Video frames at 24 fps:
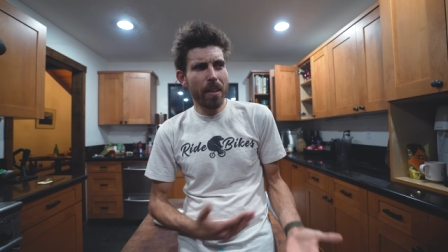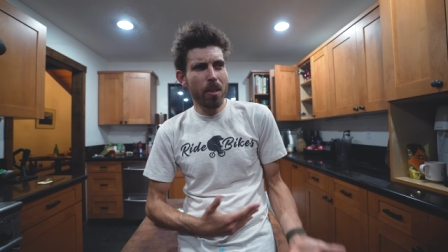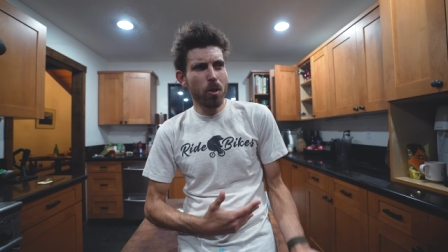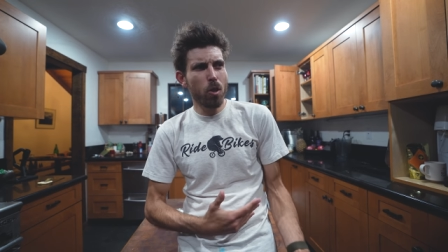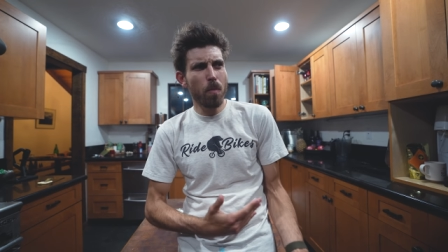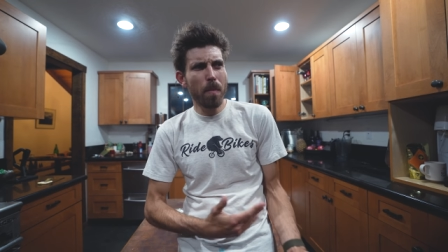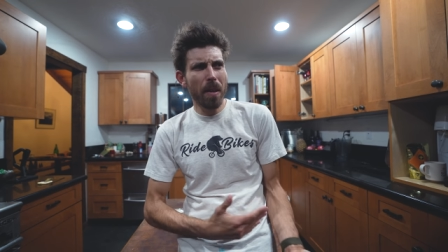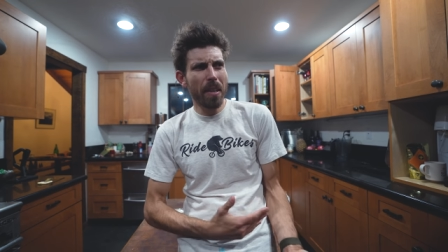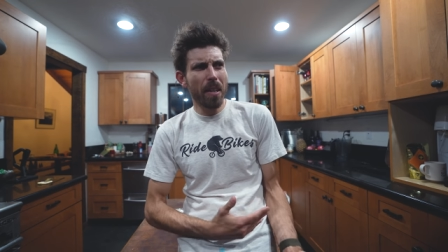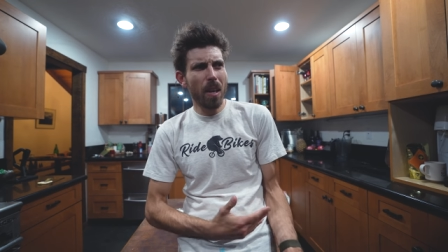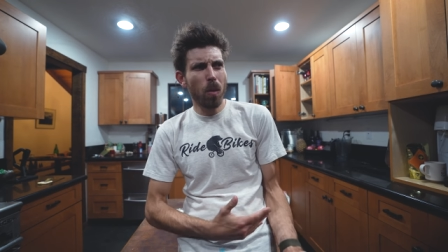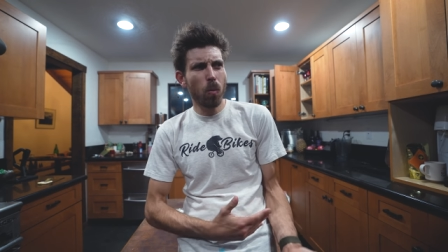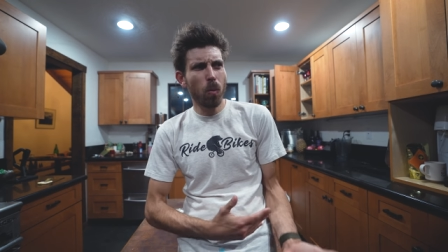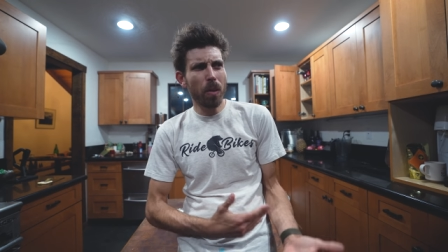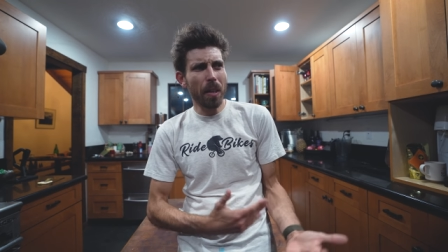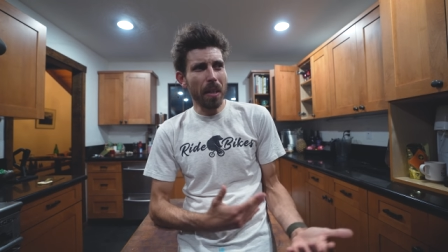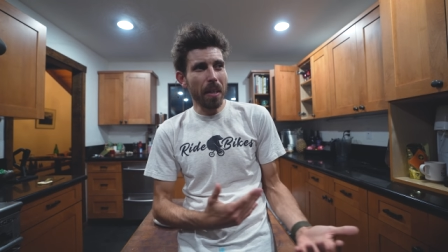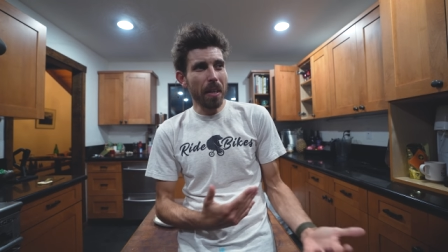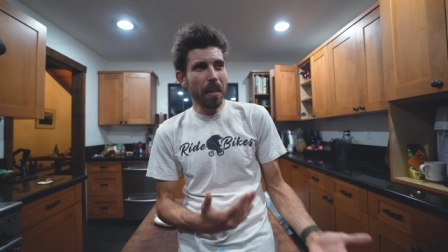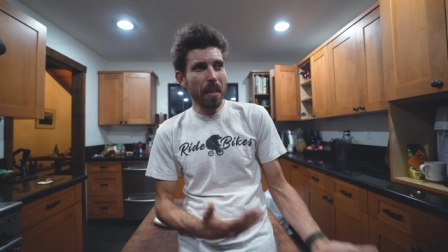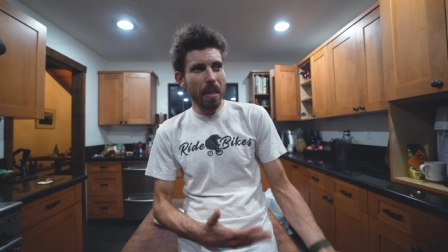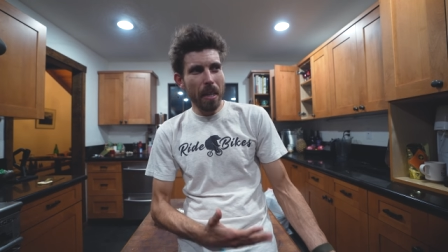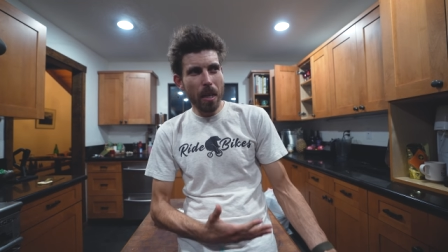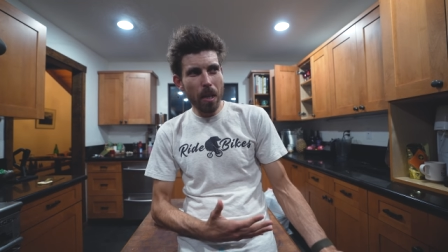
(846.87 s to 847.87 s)
because you might not want
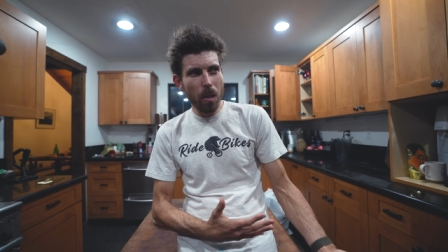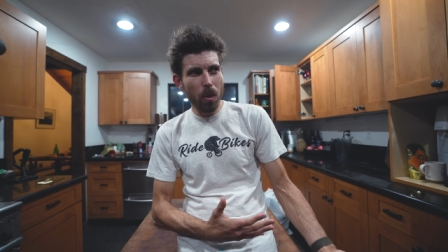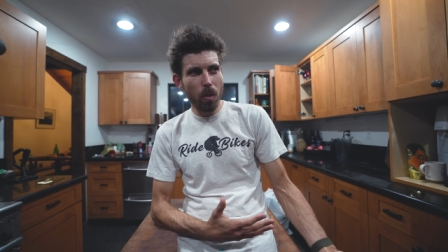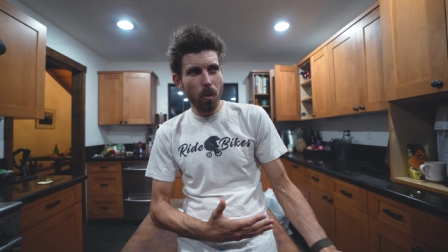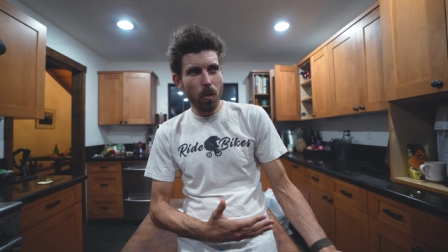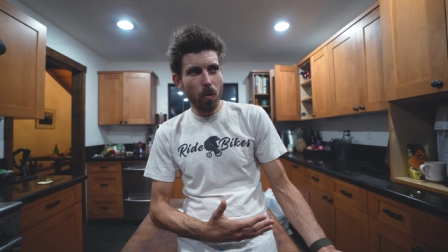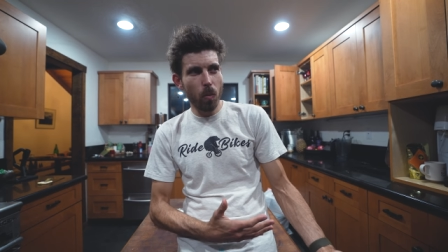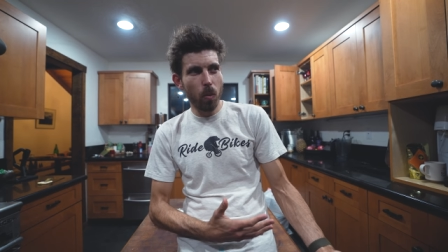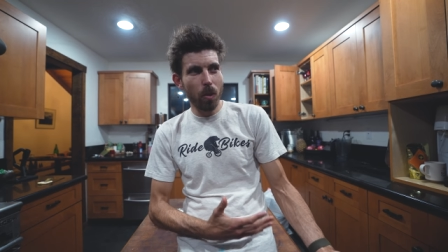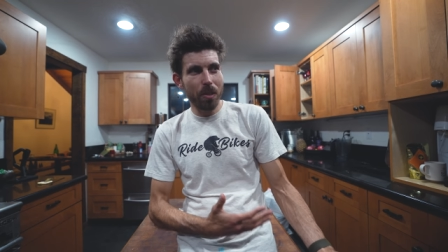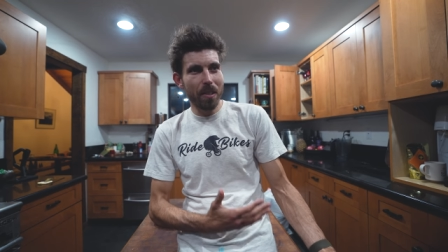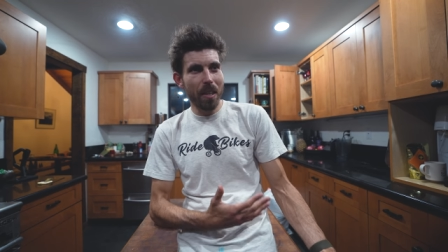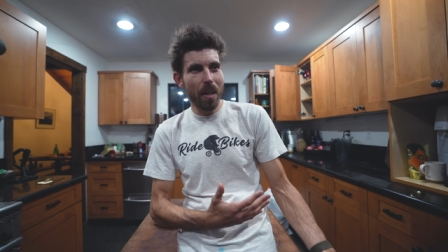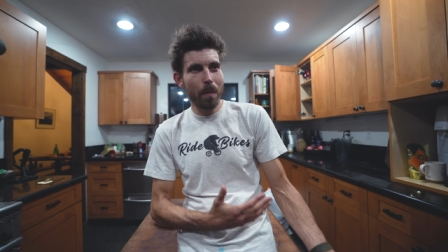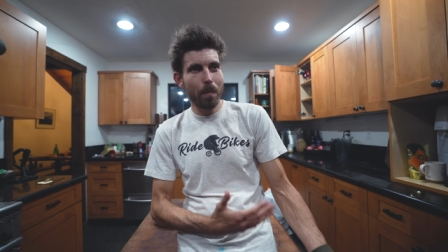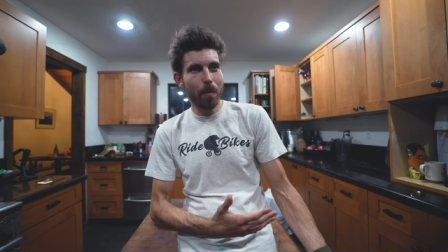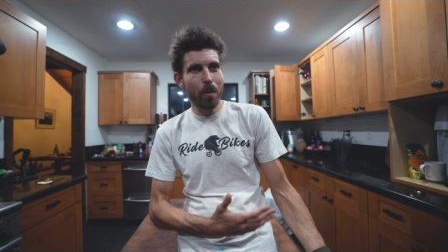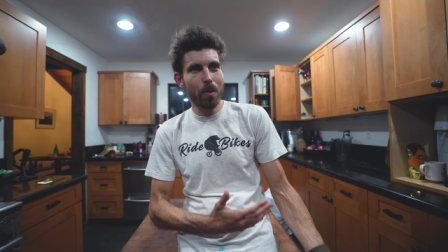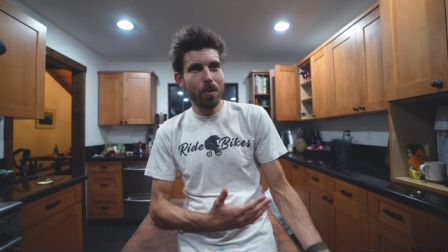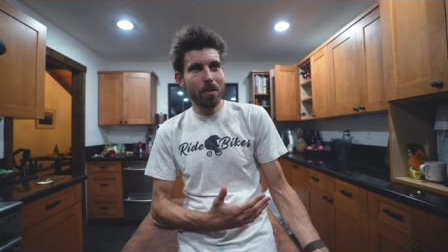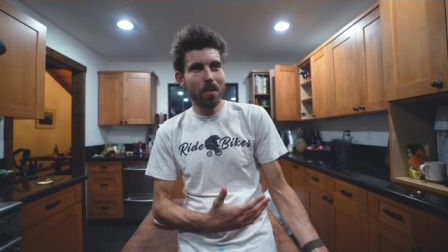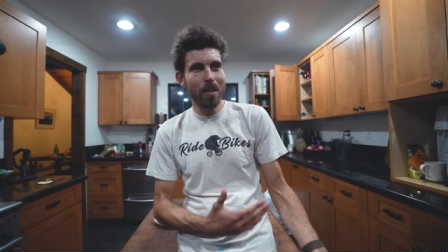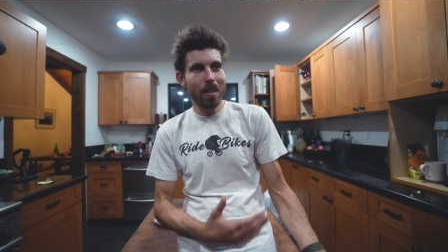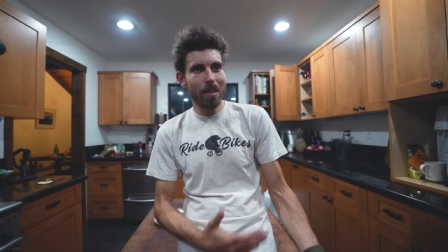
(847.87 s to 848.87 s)
to hear what that
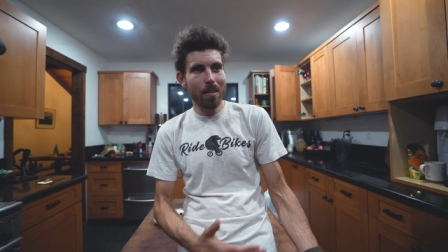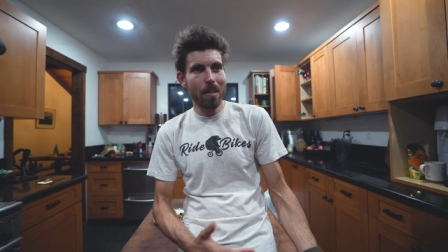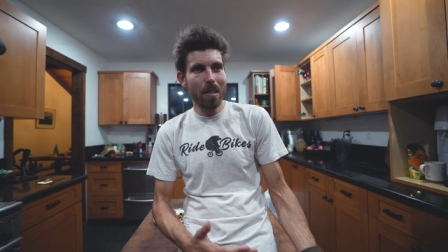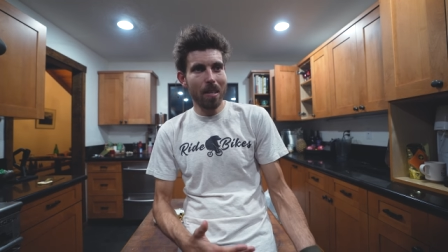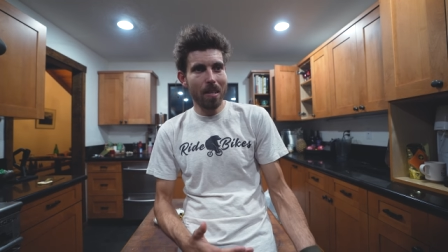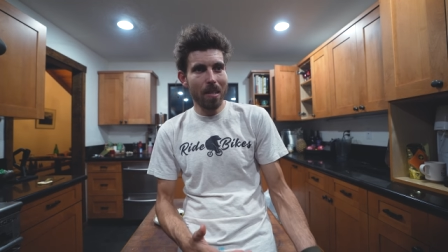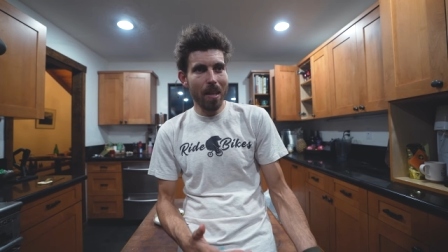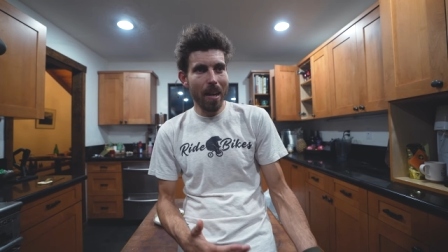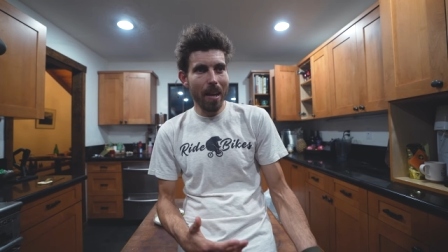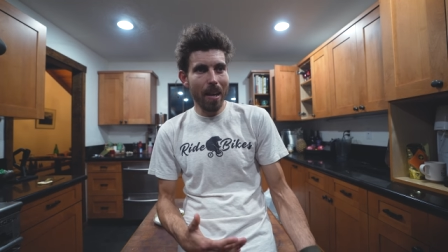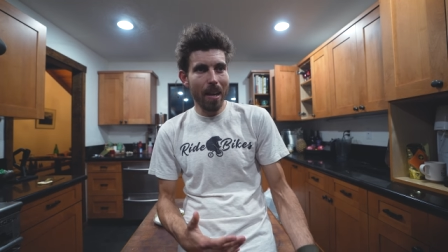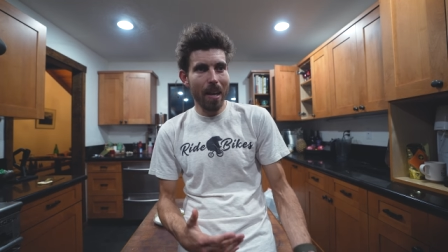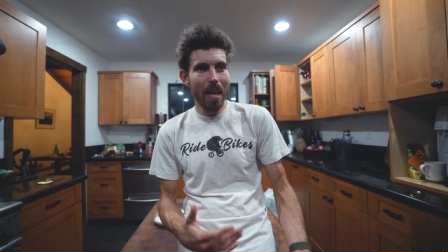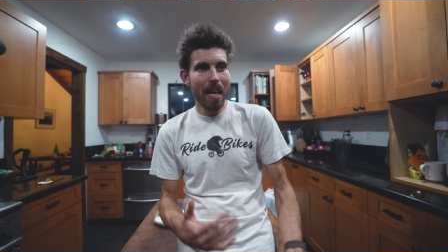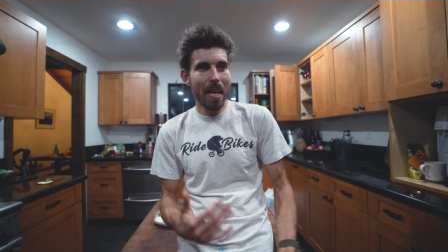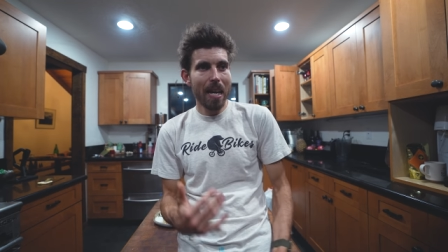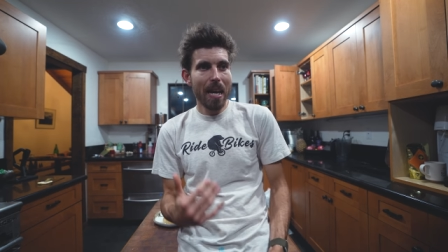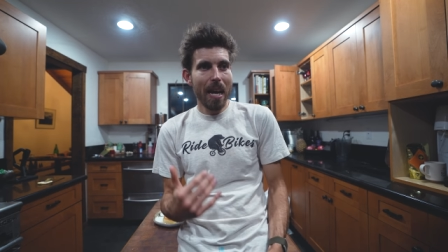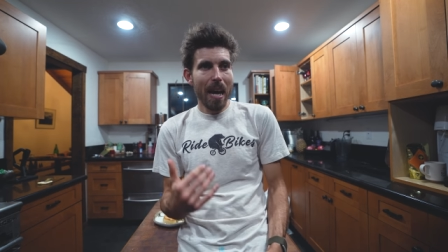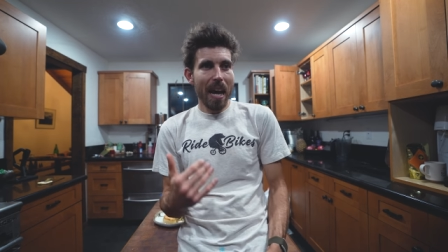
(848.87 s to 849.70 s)
person has to say.